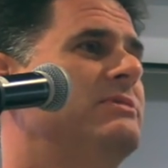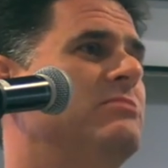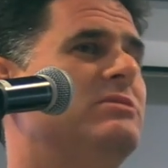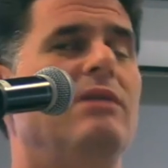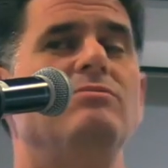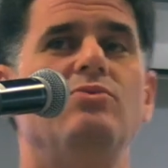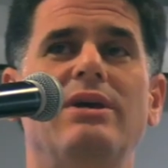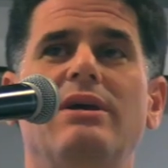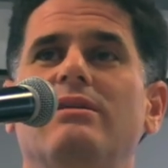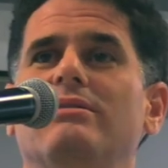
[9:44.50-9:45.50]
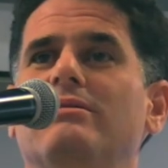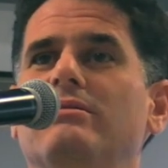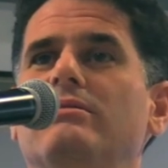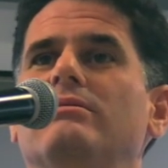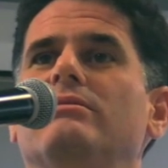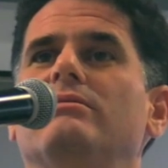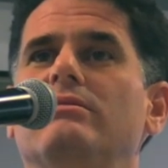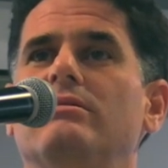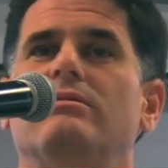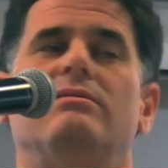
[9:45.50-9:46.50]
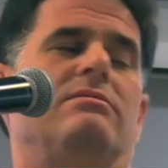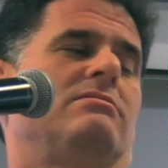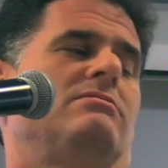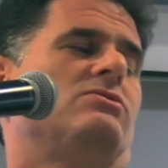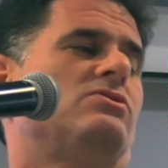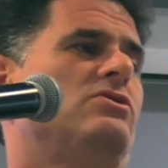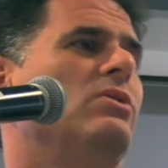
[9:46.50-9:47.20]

Sometimes we get so